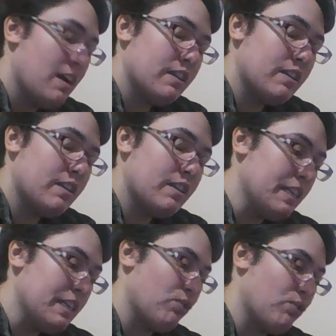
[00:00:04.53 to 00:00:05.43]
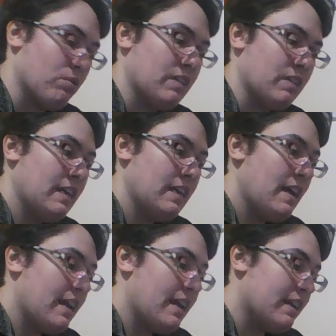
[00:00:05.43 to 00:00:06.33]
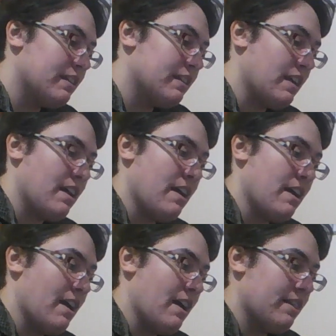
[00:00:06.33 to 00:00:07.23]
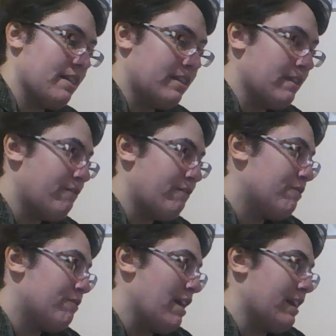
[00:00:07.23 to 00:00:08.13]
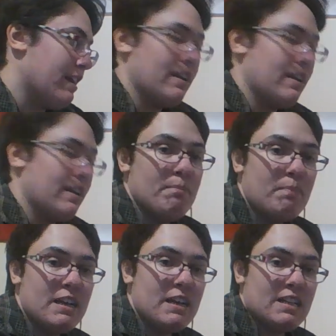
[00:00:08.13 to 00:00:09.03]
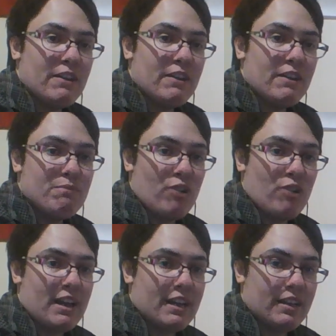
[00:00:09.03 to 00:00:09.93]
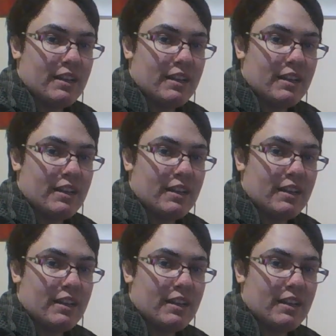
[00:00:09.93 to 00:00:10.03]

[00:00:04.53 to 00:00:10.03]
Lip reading: Today's story is The Different Dragon by Jennifer Bryan.